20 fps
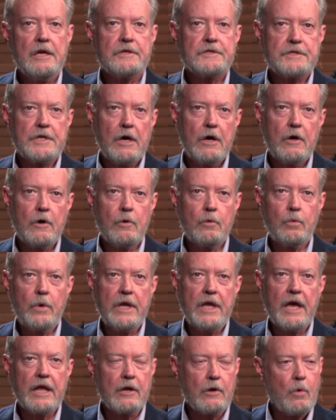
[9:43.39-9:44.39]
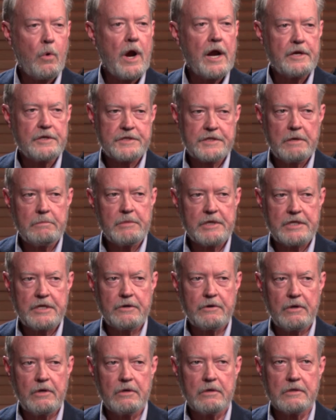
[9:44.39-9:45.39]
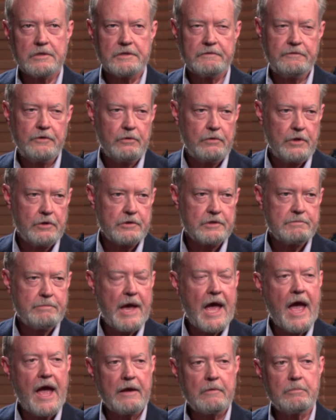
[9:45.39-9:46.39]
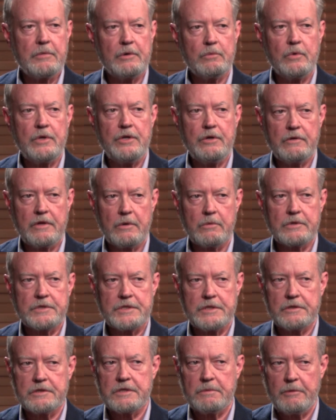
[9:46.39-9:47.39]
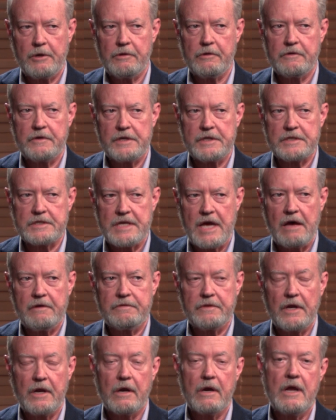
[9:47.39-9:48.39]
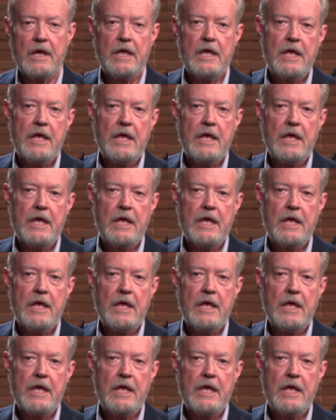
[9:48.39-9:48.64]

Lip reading: So we had acquired some materials a few years back, but we knew there were still some other things out there.